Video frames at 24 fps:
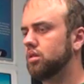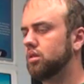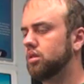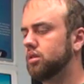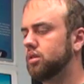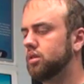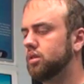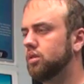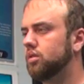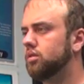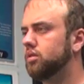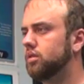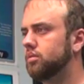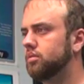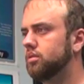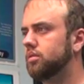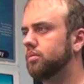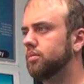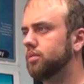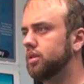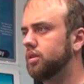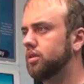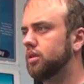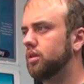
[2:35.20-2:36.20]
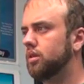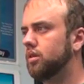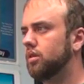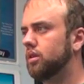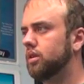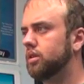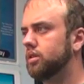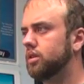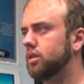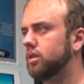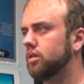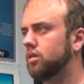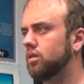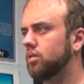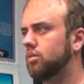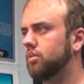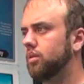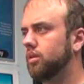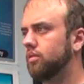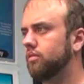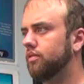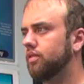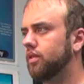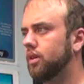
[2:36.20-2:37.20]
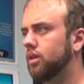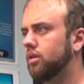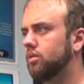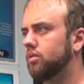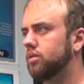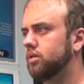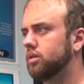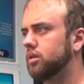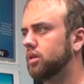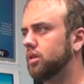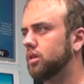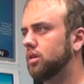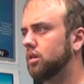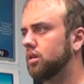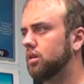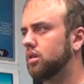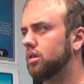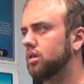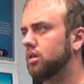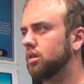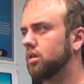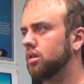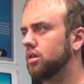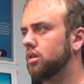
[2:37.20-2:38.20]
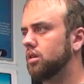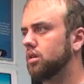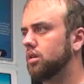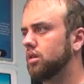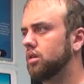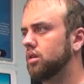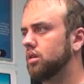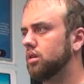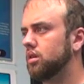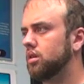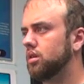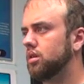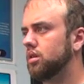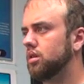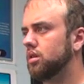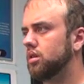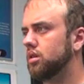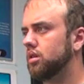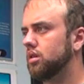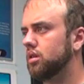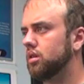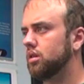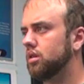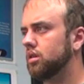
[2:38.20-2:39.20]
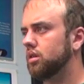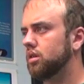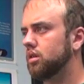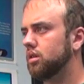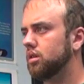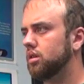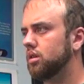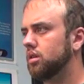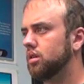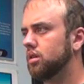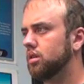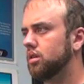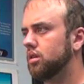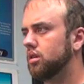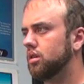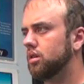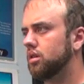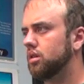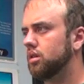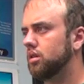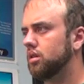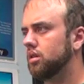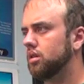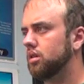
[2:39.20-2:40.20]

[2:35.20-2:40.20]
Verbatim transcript: It still seems to be decreasing a little bit in frequency. So is it about